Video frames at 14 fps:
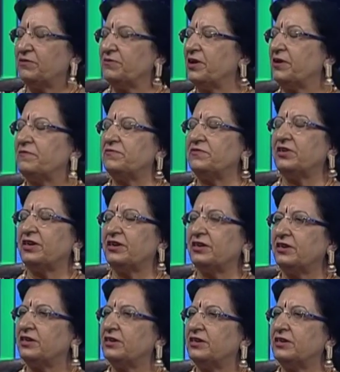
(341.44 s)
we have taken
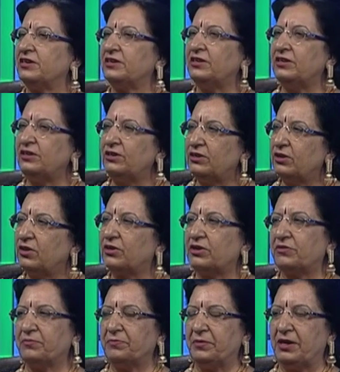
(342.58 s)
a lot
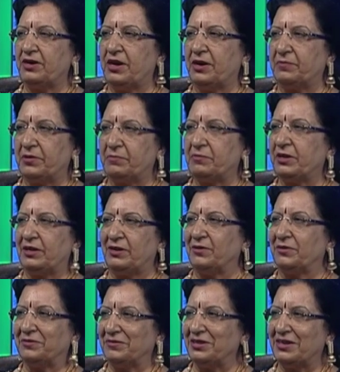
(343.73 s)
of media people
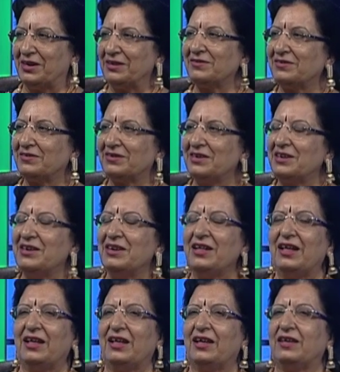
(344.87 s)
along with us
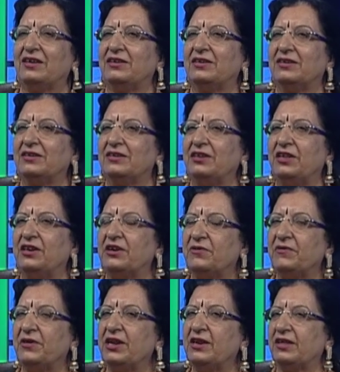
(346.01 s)
and Inner
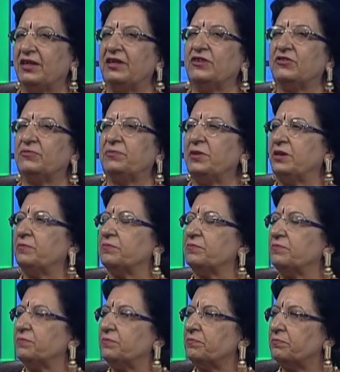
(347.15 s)
Wheel has been
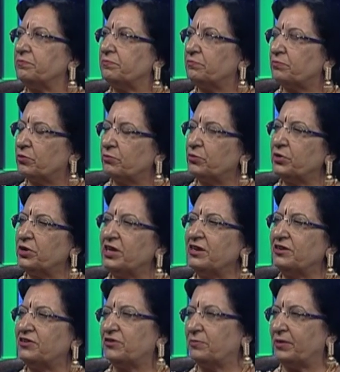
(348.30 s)
promoting
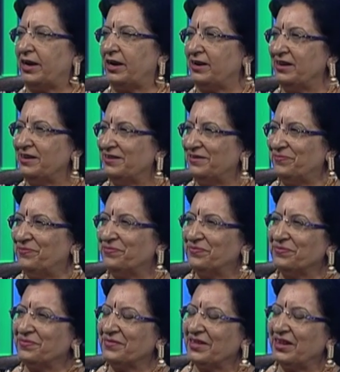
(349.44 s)
its branding
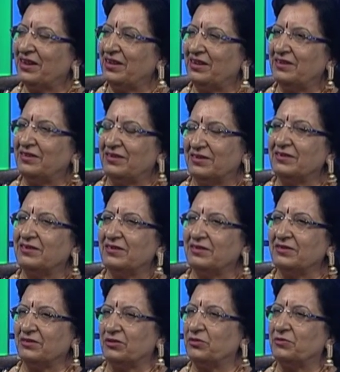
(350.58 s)
and
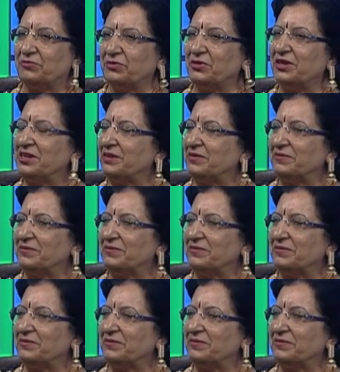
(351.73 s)
hopefully